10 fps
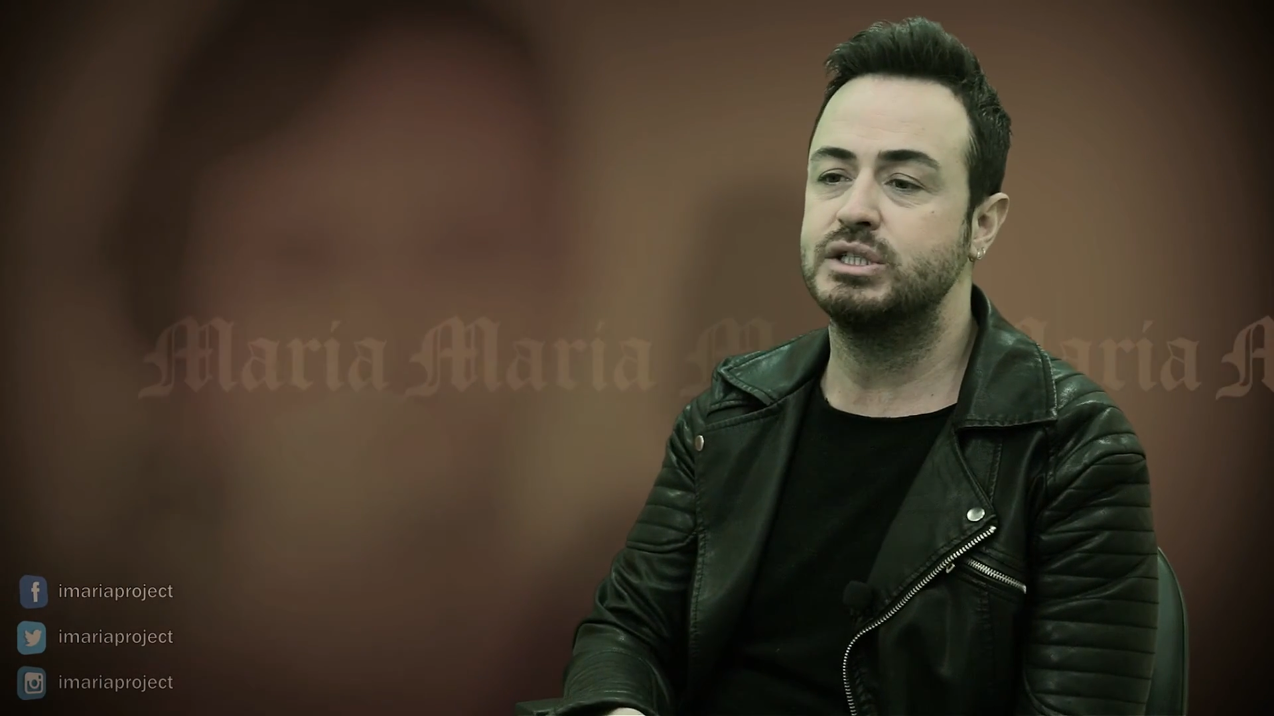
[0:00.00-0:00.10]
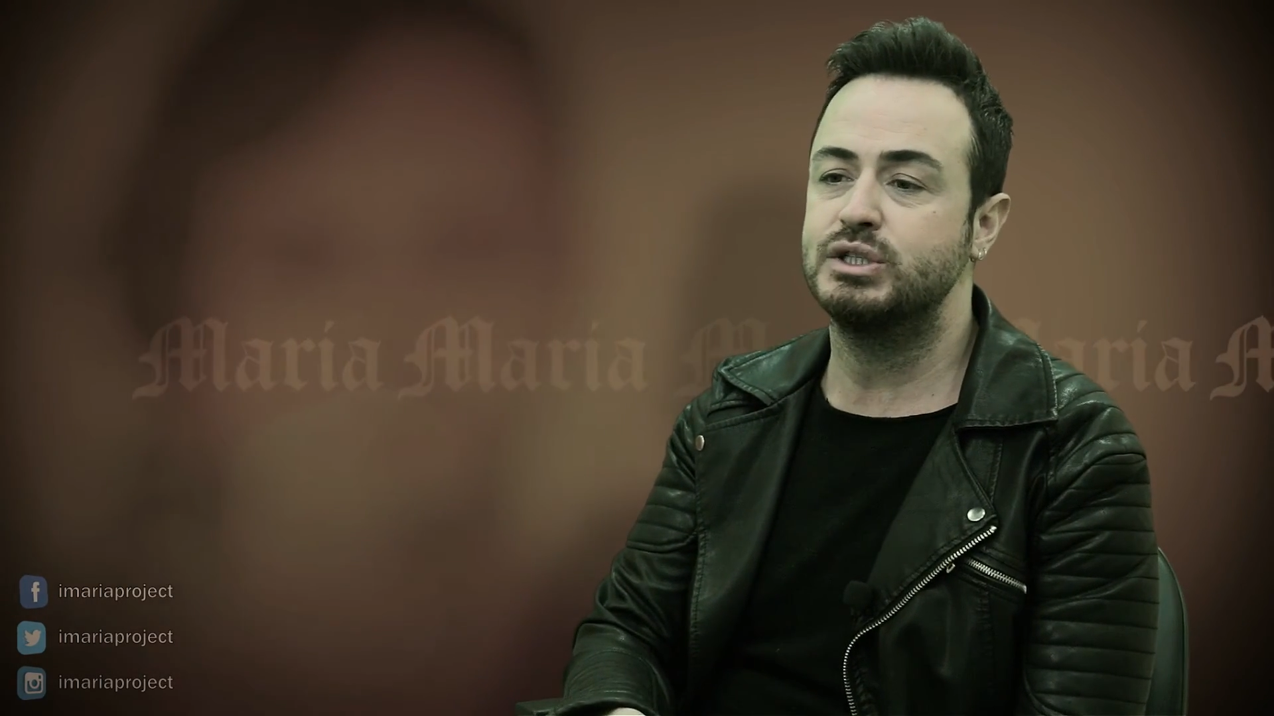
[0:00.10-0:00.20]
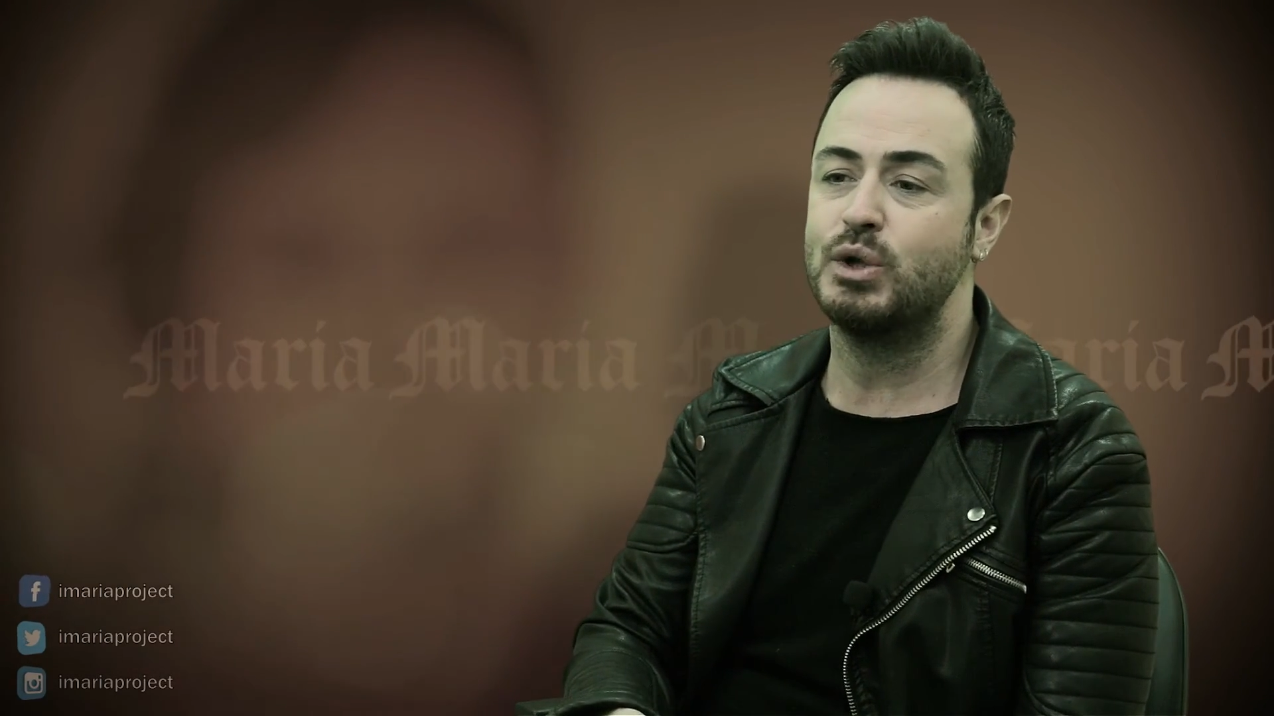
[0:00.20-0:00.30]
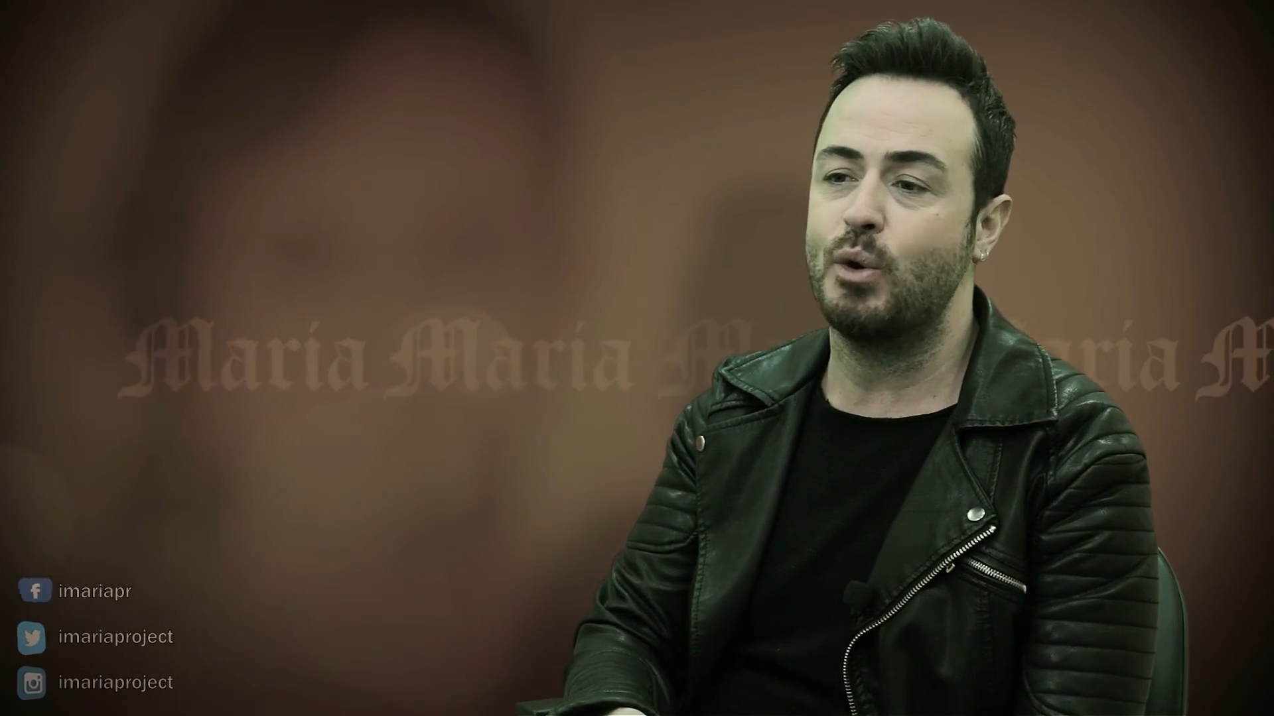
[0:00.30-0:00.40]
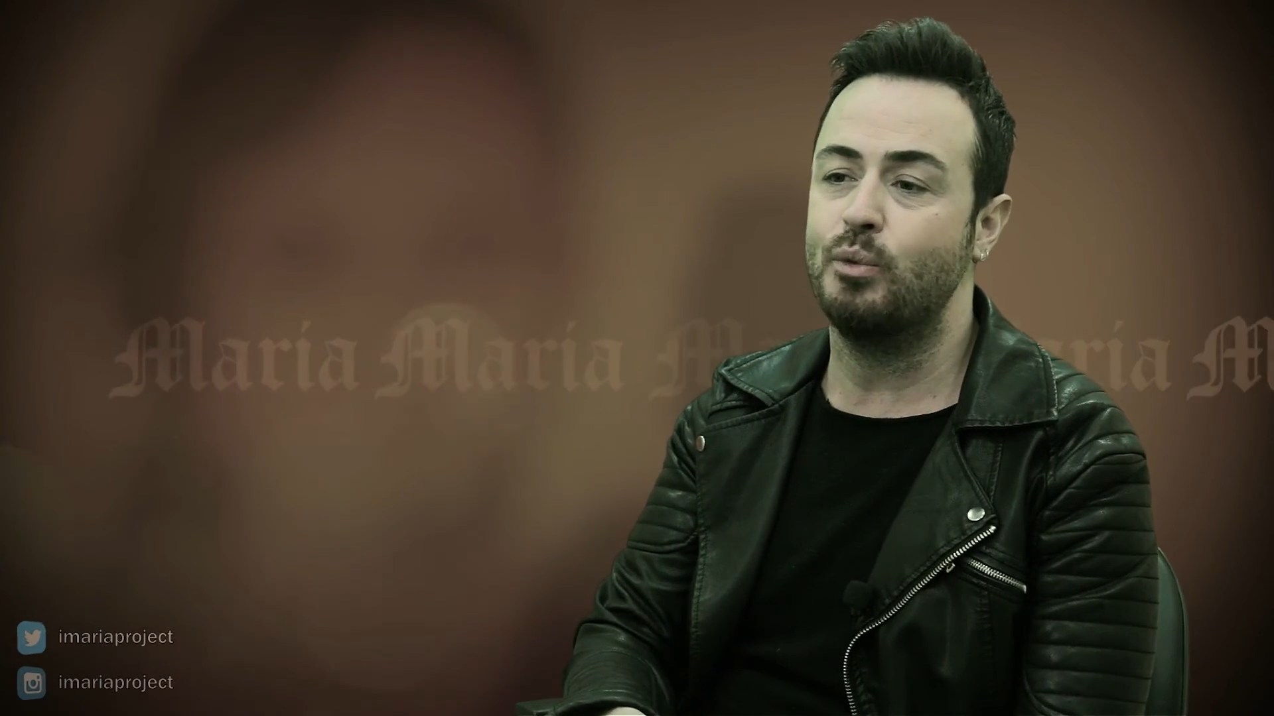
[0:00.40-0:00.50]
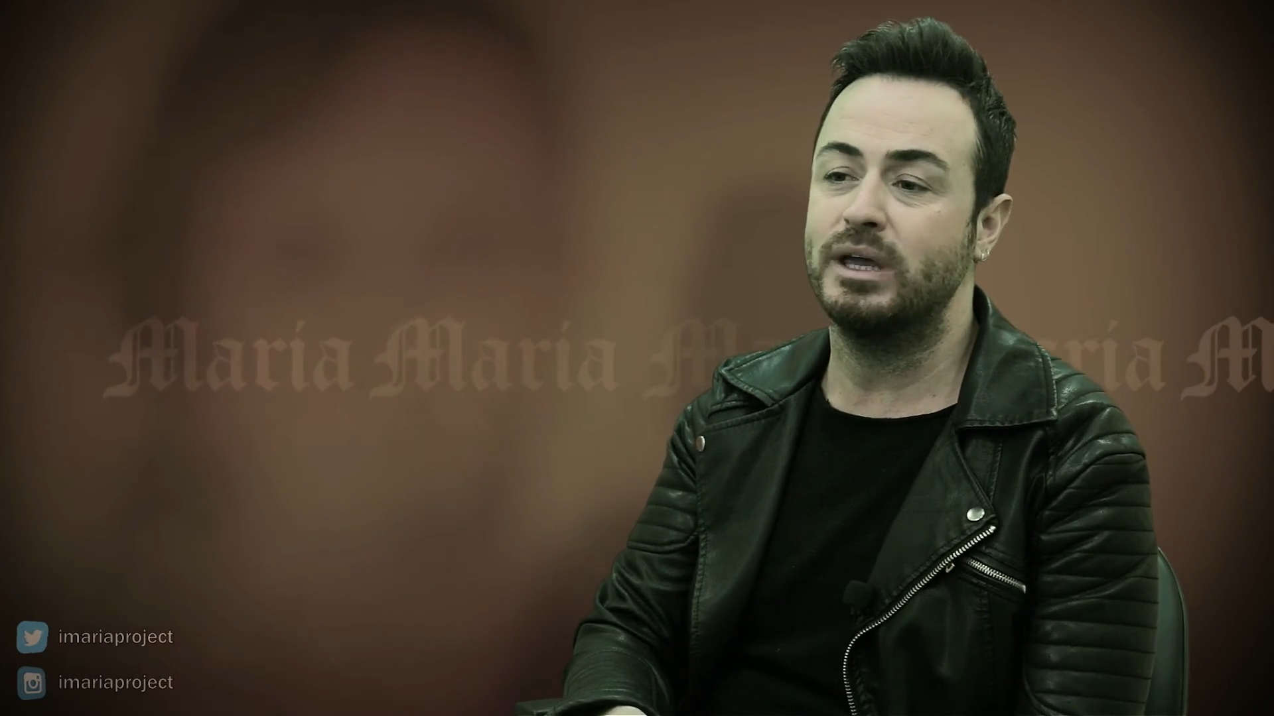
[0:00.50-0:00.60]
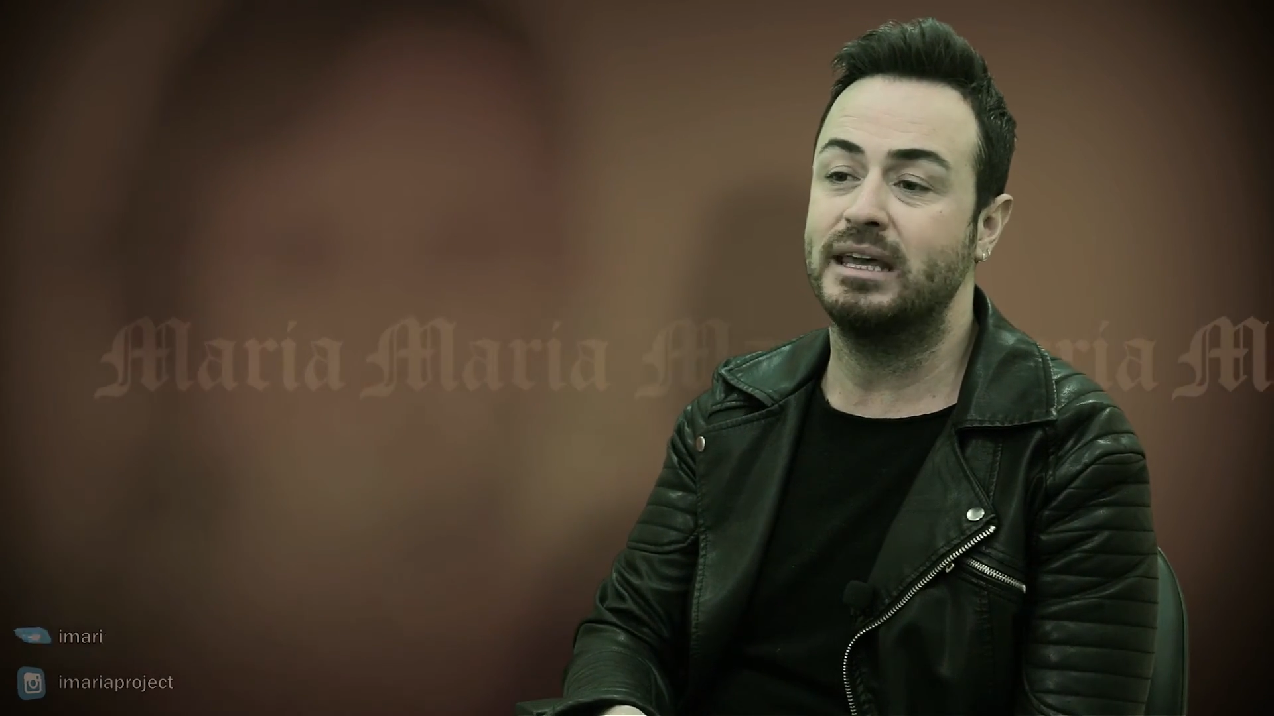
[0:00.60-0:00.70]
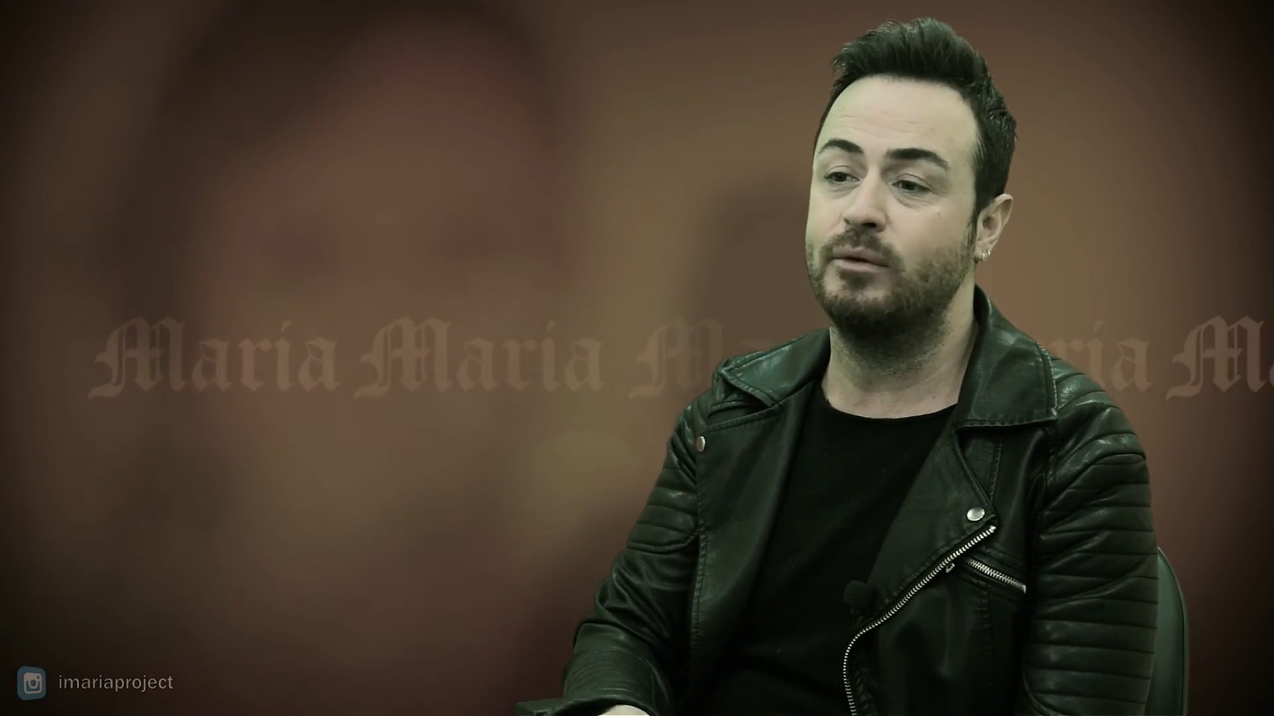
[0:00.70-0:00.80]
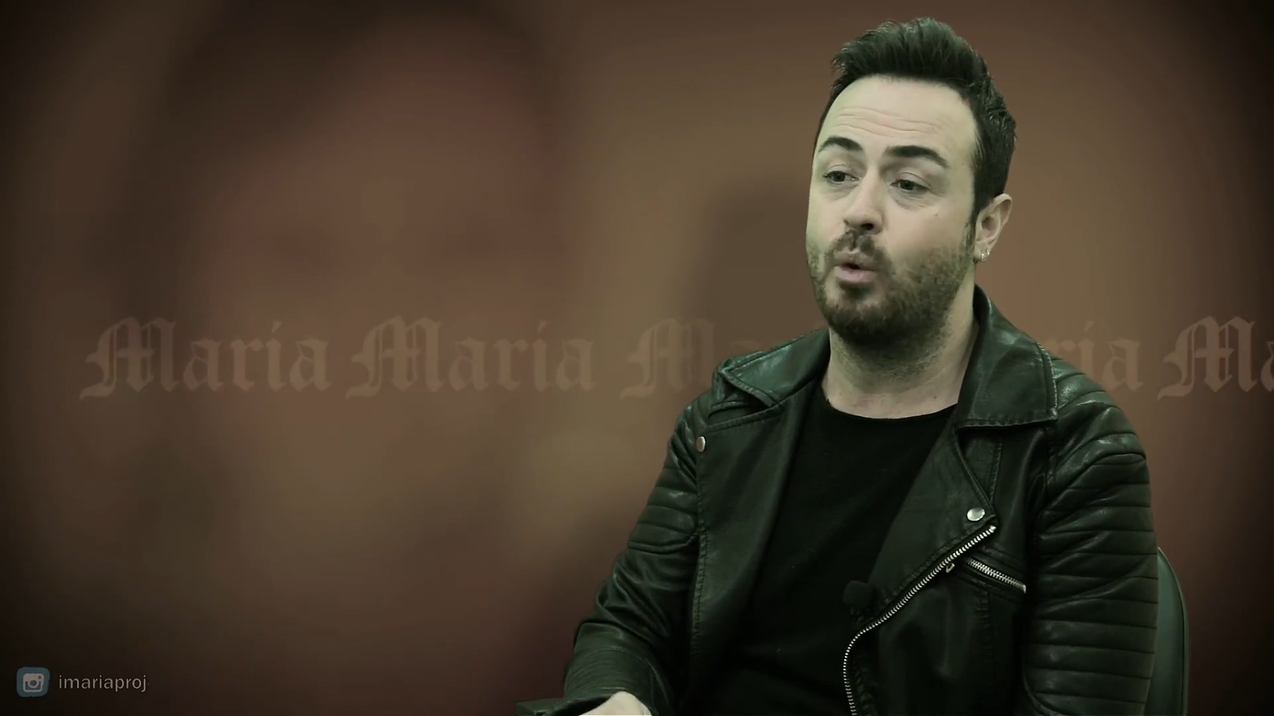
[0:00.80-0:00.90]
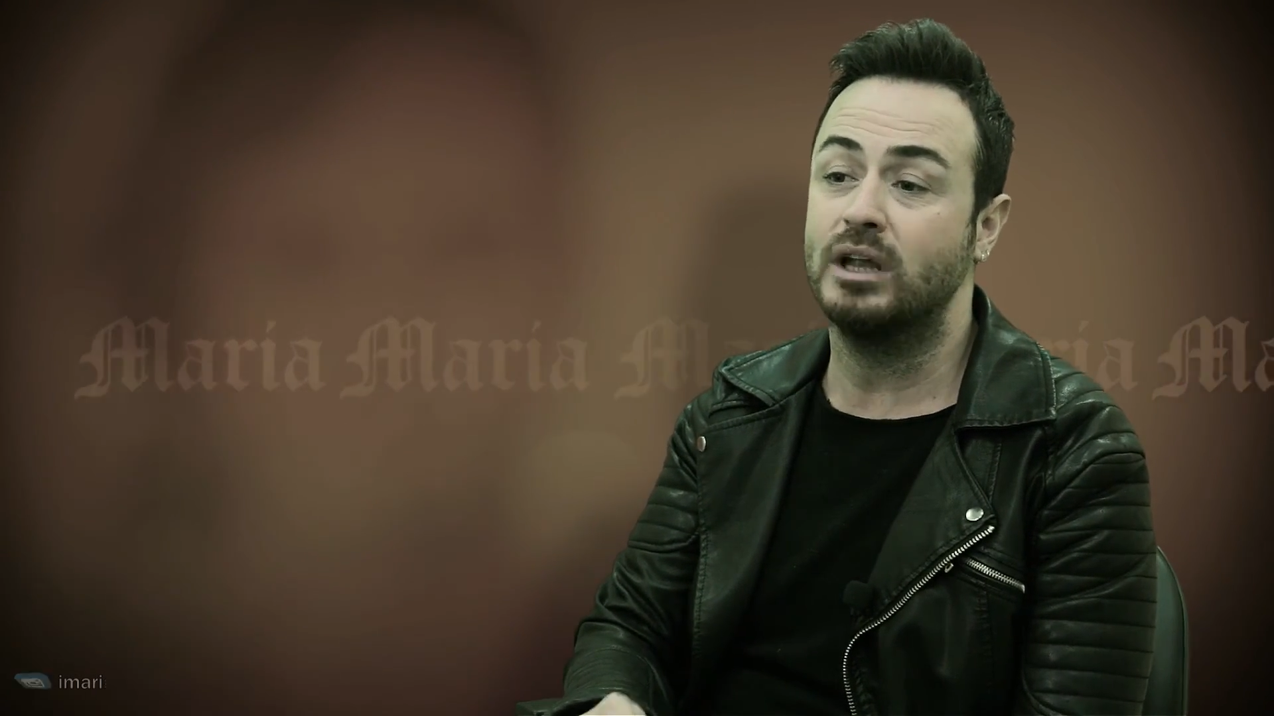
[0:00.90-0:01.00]
so we
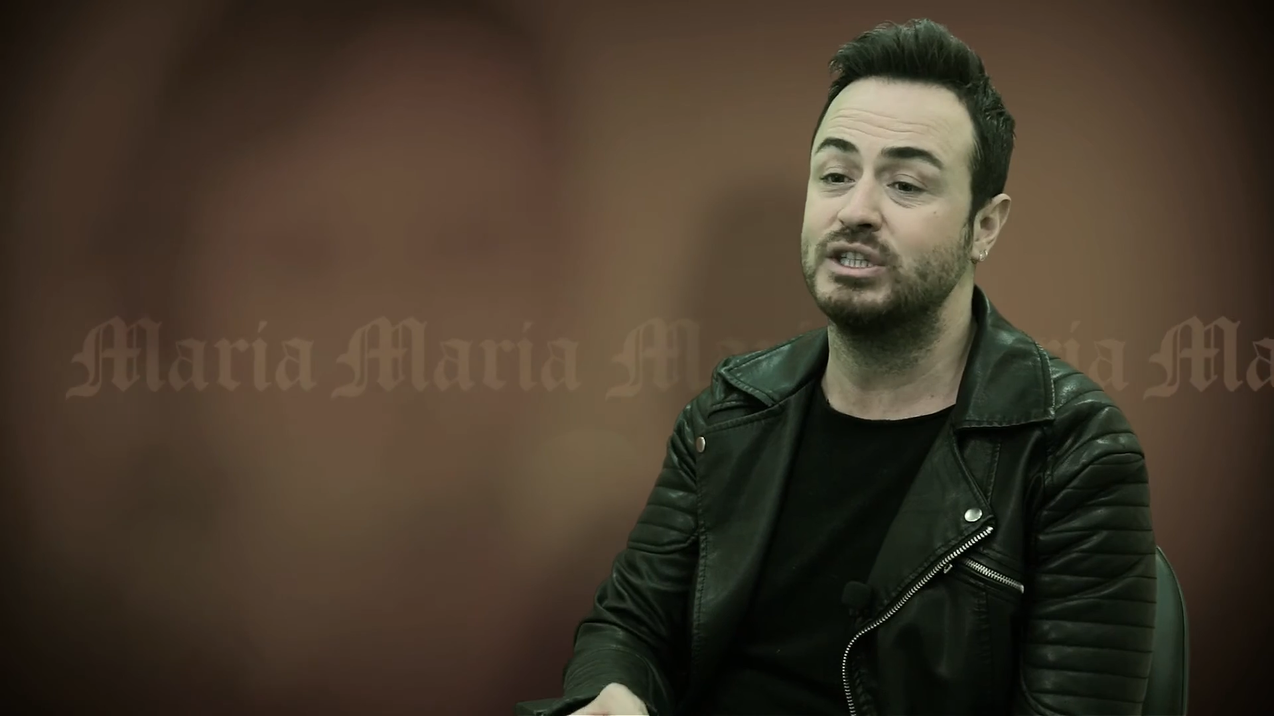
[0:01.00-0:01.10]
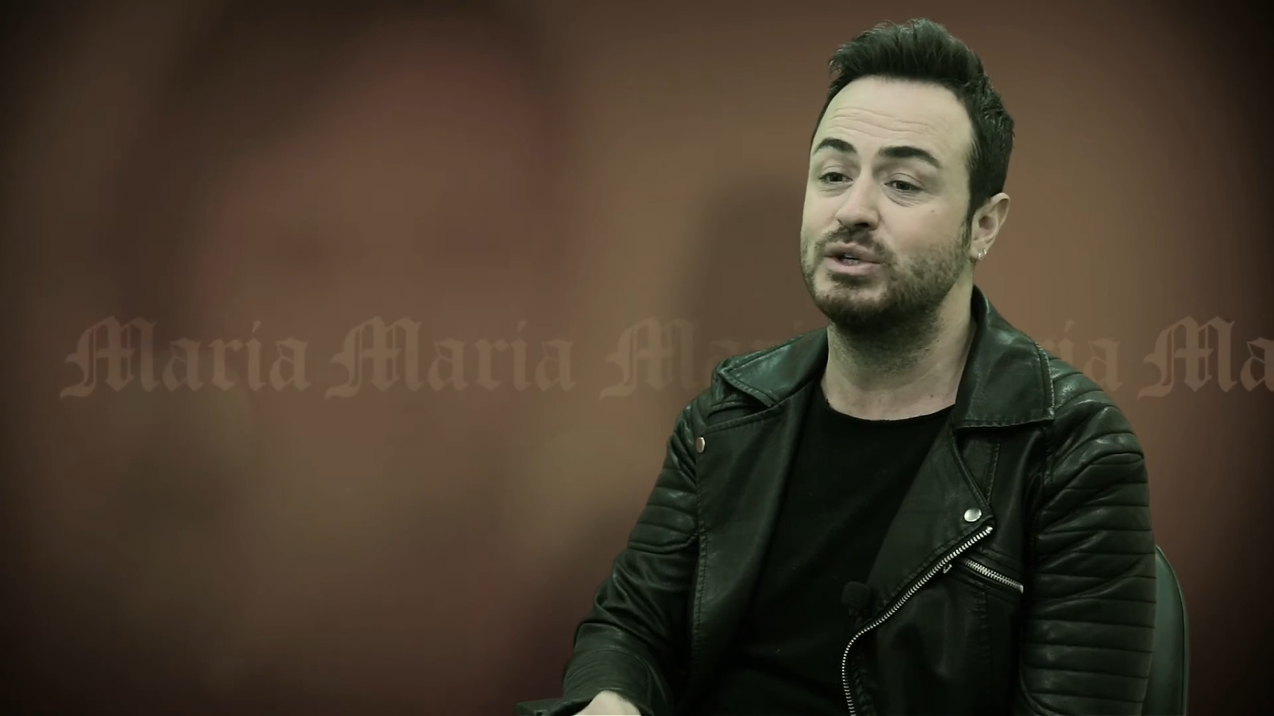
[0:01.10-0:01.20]
want